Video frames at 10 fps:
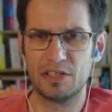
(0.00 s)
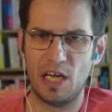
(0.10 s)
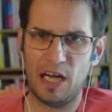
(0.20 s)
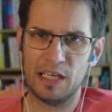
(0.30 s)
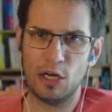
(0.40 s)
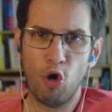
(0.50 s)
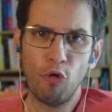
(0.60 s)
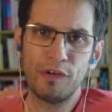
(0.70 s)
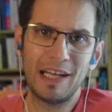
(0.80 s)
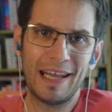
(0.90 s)
I
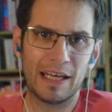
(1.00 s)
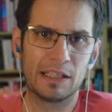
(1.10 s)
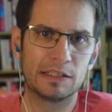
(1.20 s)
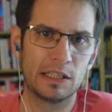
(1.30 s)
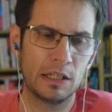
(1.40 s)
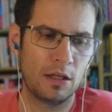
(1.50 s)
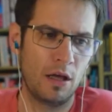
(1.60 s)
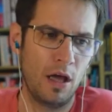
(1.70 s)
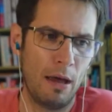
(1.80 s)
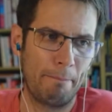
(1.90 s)
overlaid
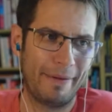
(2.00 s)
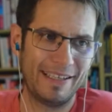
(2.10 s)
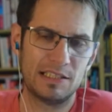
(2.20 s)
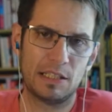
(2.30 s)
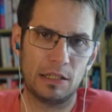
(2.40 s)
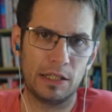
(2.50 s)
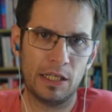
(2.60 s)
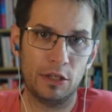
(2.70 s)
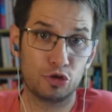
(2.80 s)
basically